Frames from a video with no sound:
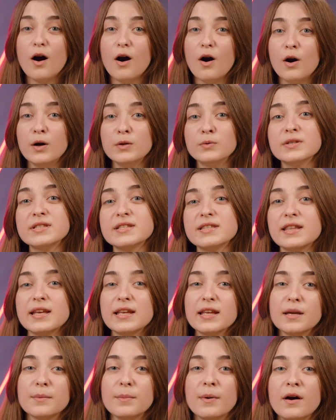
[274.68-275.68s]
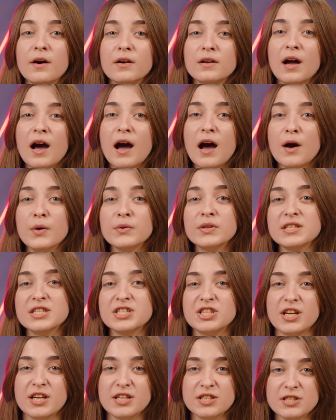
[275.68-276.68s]
Always think about how these
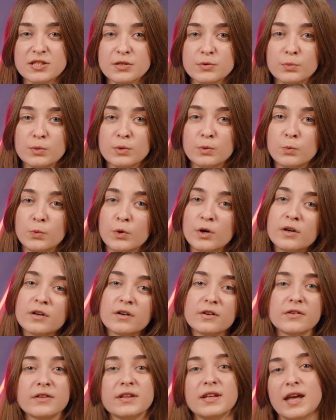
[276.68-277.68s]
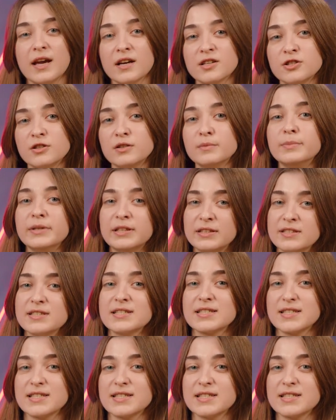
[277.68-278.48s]
changes will work on the actual building